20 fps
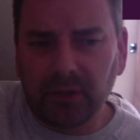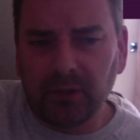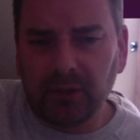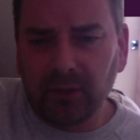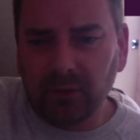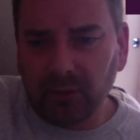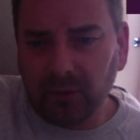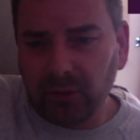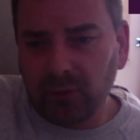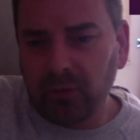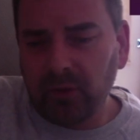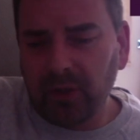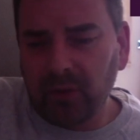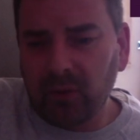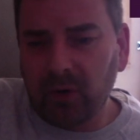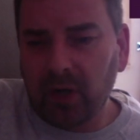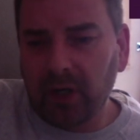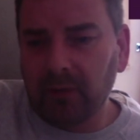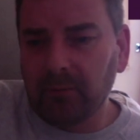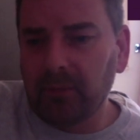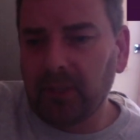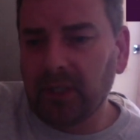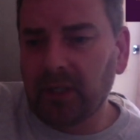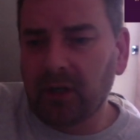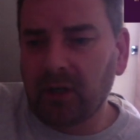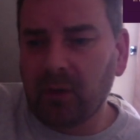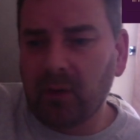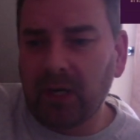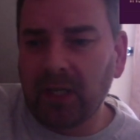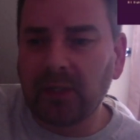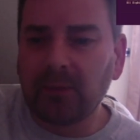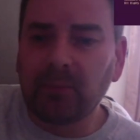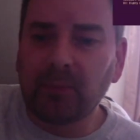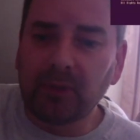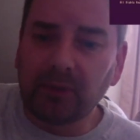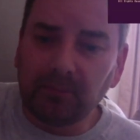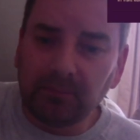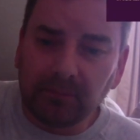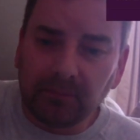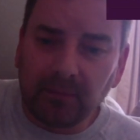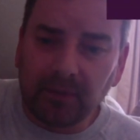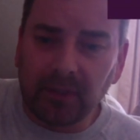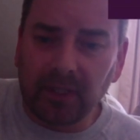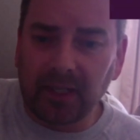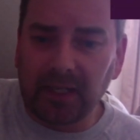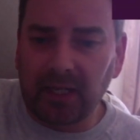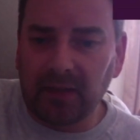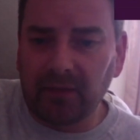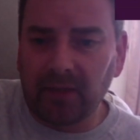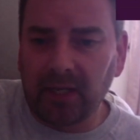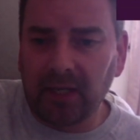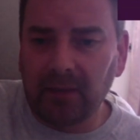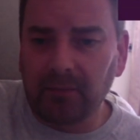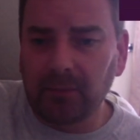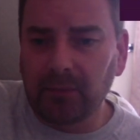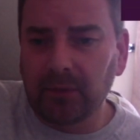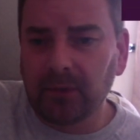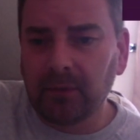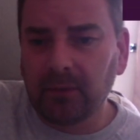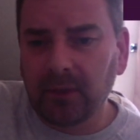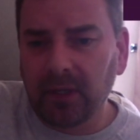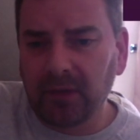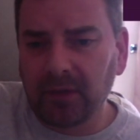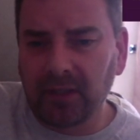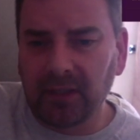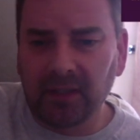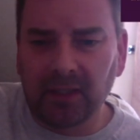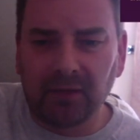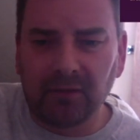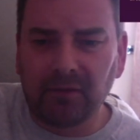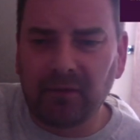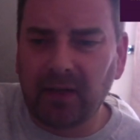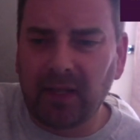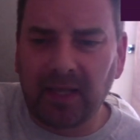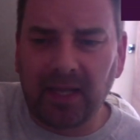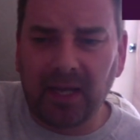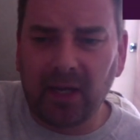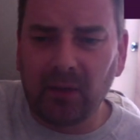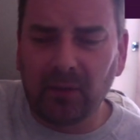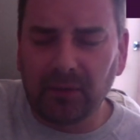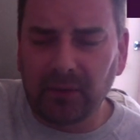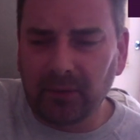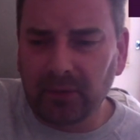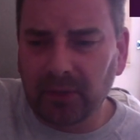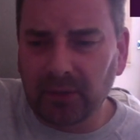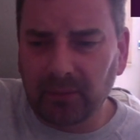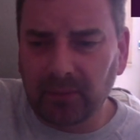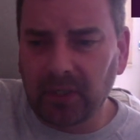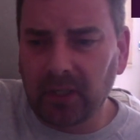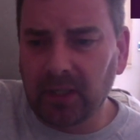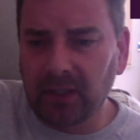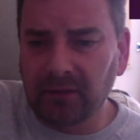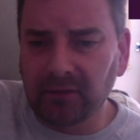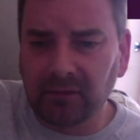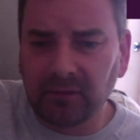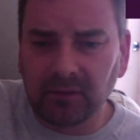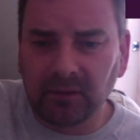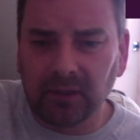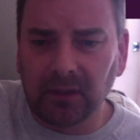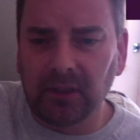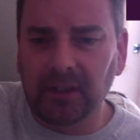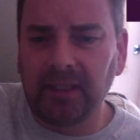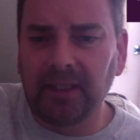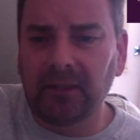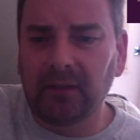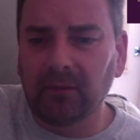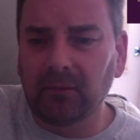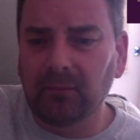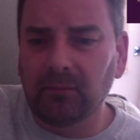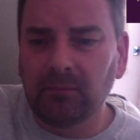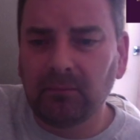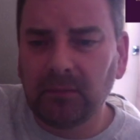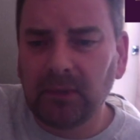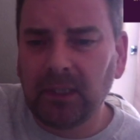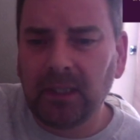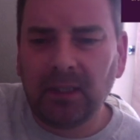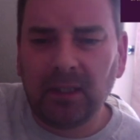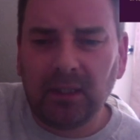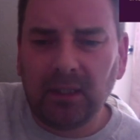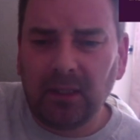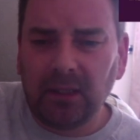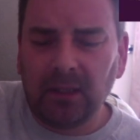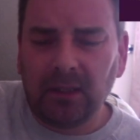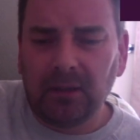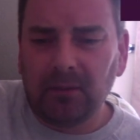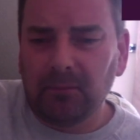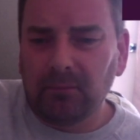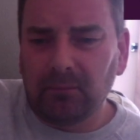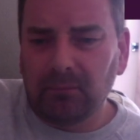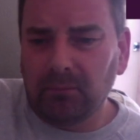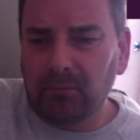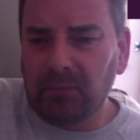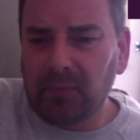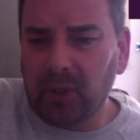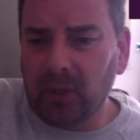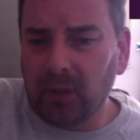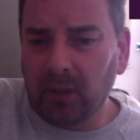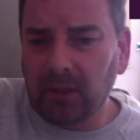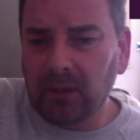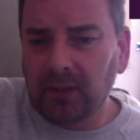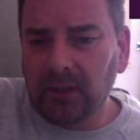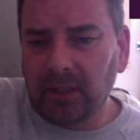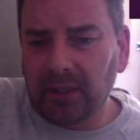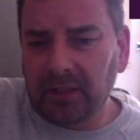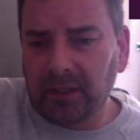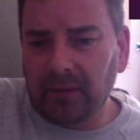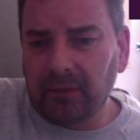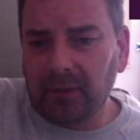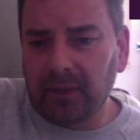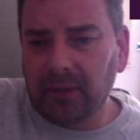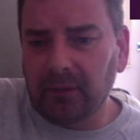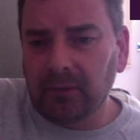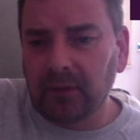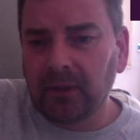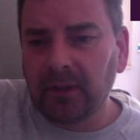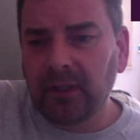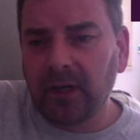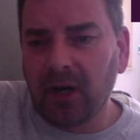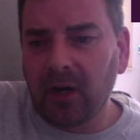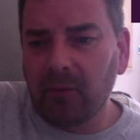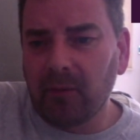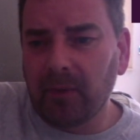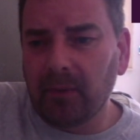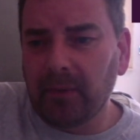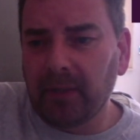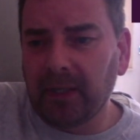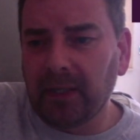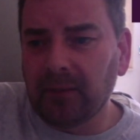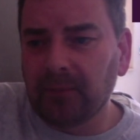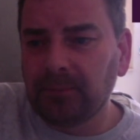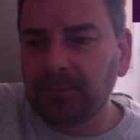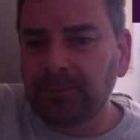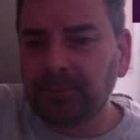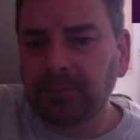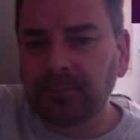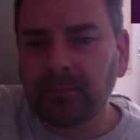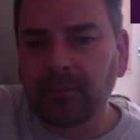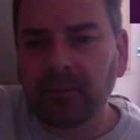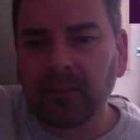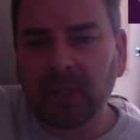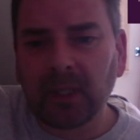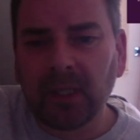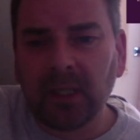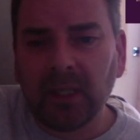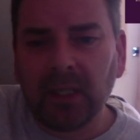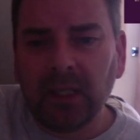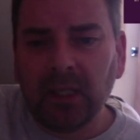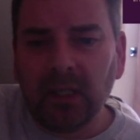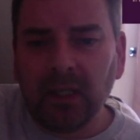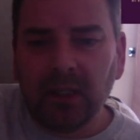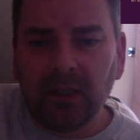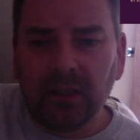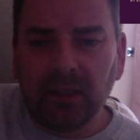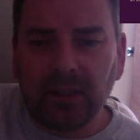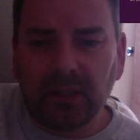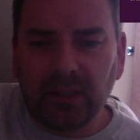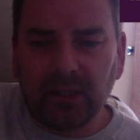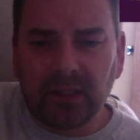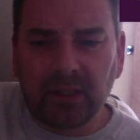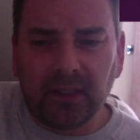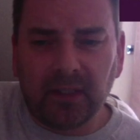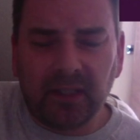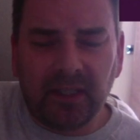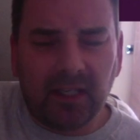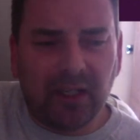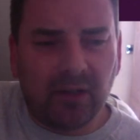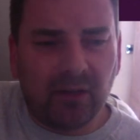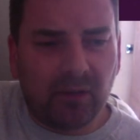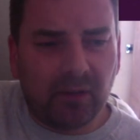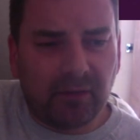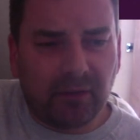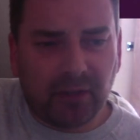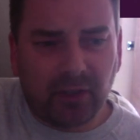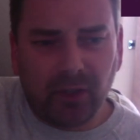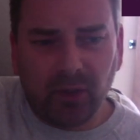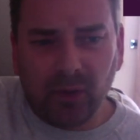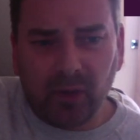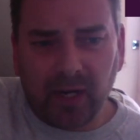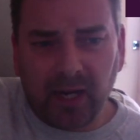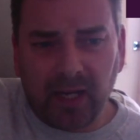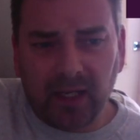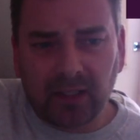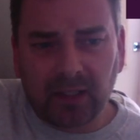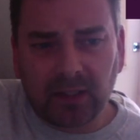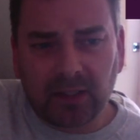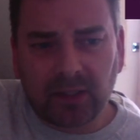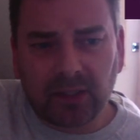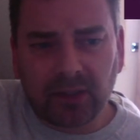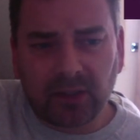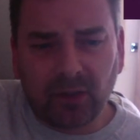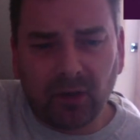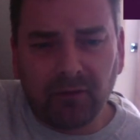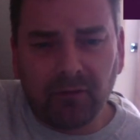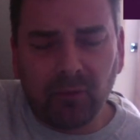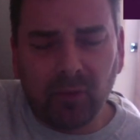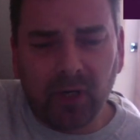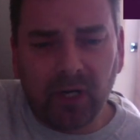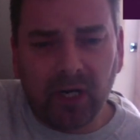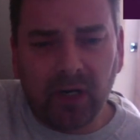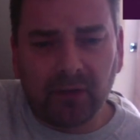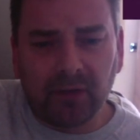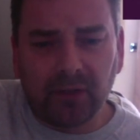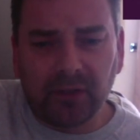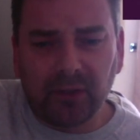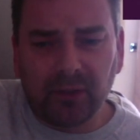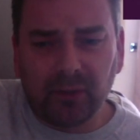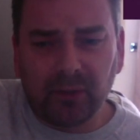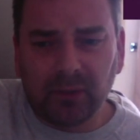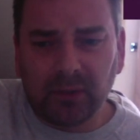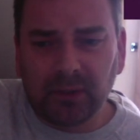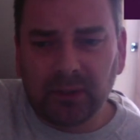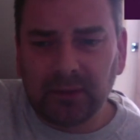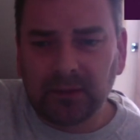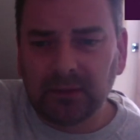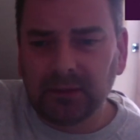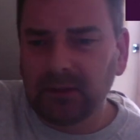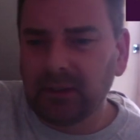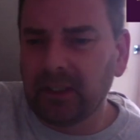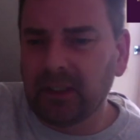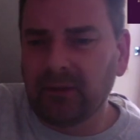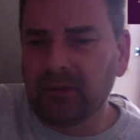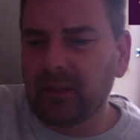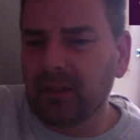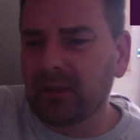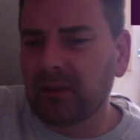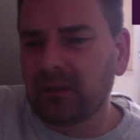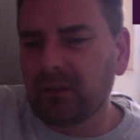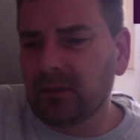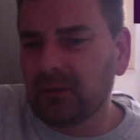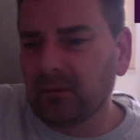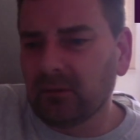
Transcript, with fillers: to do was rewrite AmigaOS, but that never happened. I think they fell out and there was some kind of legal bull, I don't know, can't remember now. This is the era of the Q N X software and the new... Anyway, so...